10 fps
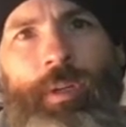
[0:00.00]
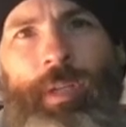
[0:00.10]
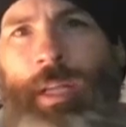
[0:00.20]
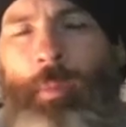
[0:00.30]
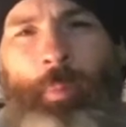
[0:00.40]

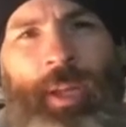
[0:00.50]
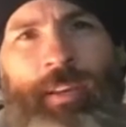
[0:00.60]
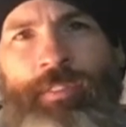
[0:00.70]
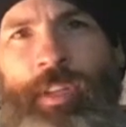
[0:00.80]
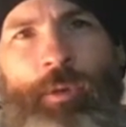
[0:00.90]
not the
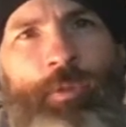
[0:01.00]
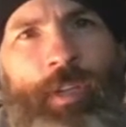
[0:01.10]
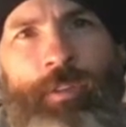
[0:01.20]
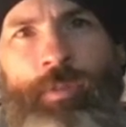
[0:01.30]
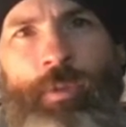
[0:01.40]
plastic
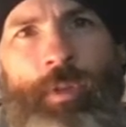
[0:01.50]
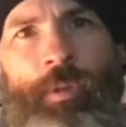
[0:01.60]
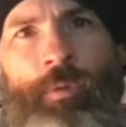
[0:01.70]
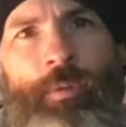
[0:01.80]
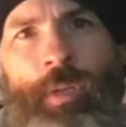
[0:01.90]
utensil
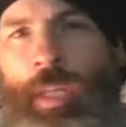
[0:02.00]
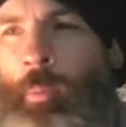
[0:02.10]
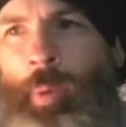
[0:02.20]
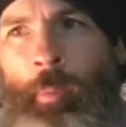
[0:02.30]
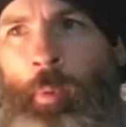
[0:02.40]
you, not the
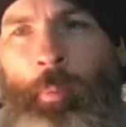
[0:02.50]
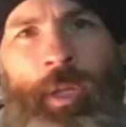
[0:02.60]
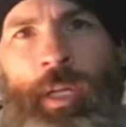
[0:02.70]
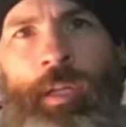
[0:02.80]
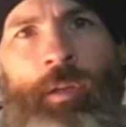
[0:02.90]
paper
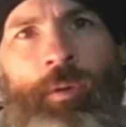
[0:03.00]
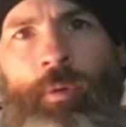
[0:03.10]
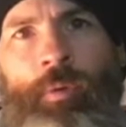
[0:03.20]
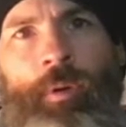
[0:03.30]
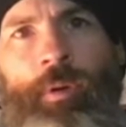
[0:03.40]
plate you,
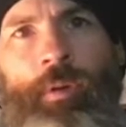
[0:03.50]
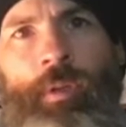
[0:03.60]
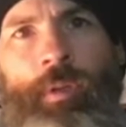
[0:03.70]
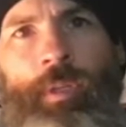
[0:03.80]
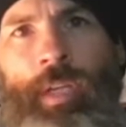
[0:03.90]

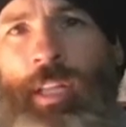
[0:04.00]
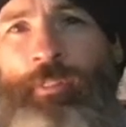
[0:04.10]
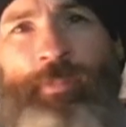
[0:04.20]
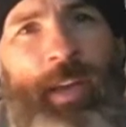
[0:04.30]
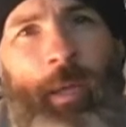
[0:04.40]
not the
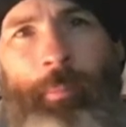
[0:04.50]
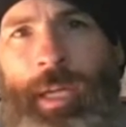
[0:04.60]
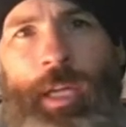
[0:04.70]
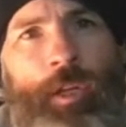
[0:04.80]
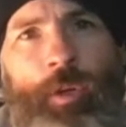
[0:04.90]
fake
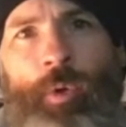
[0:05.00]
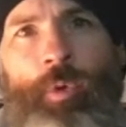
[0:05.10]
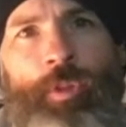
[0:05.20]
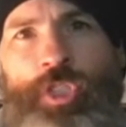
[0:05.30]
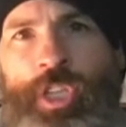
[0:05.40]
meat you,
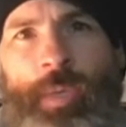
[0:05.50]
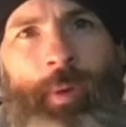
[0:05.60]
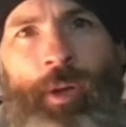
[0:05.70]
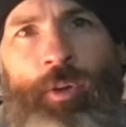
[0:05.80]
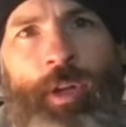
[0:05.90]
or the cheap
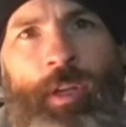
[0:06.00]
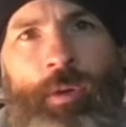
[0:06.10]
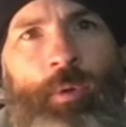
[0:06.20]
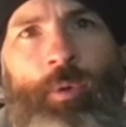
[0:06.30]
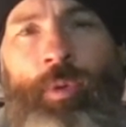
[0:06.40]
earring
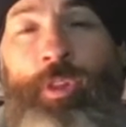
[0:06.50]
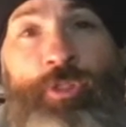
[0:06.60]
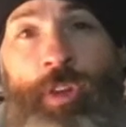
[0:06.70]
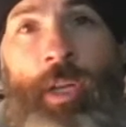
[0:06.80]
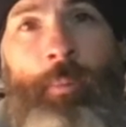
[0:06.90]
you, or the
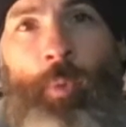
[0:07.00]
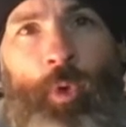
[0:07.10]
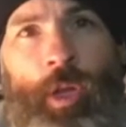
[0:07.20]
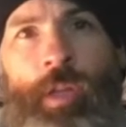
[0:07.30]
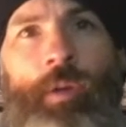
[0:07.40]
Sunday
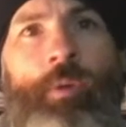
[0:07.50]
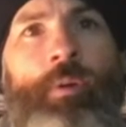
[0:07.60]
morning you,